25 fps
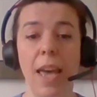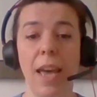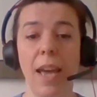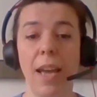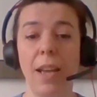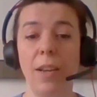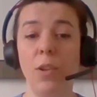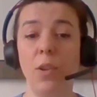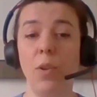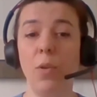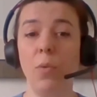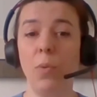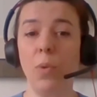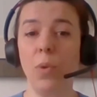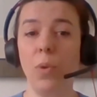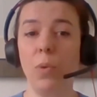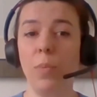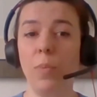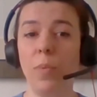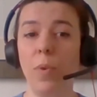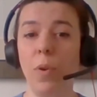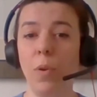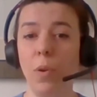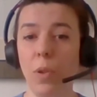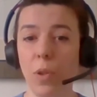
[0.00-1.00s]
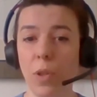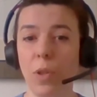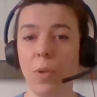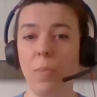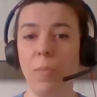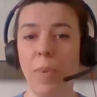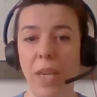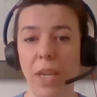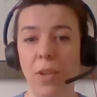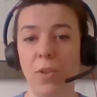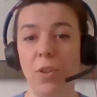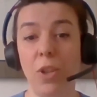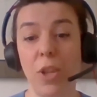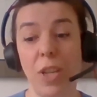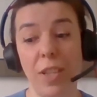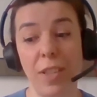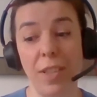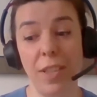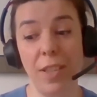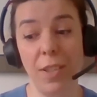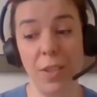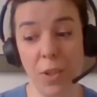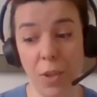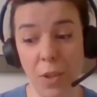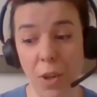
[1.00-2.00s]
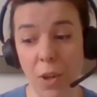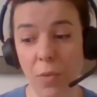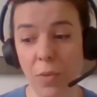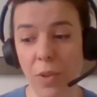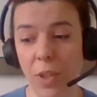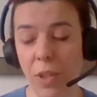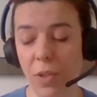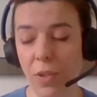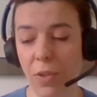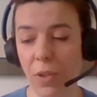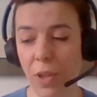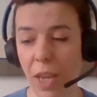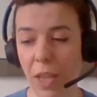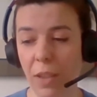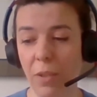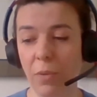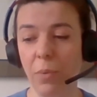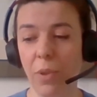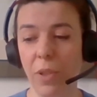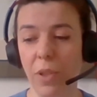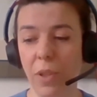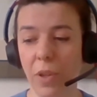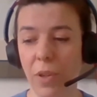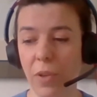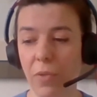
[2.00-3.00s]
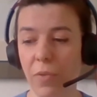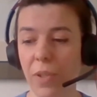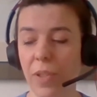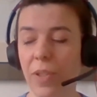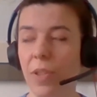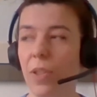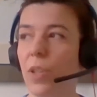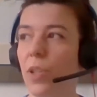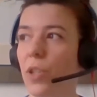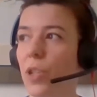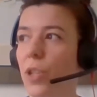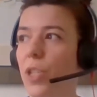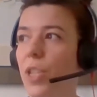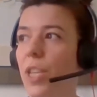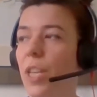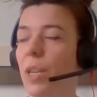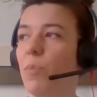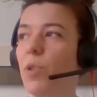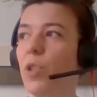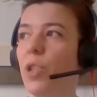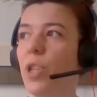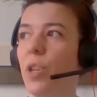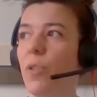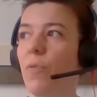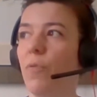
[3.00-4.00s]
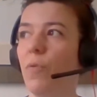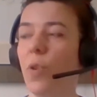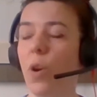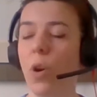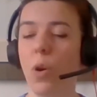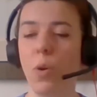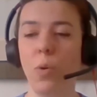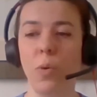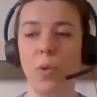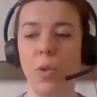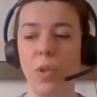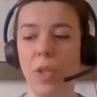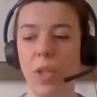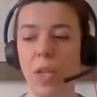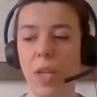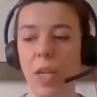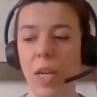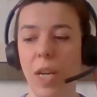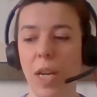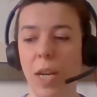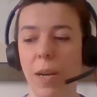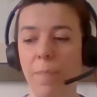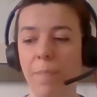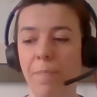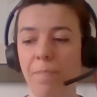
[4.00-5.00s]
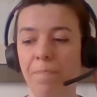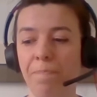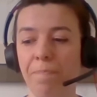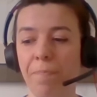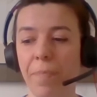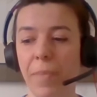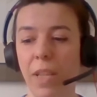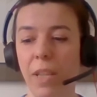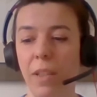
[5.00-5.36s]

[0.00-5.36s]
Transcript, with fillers: And you would also be interested to know that together with her research team, she wrote um,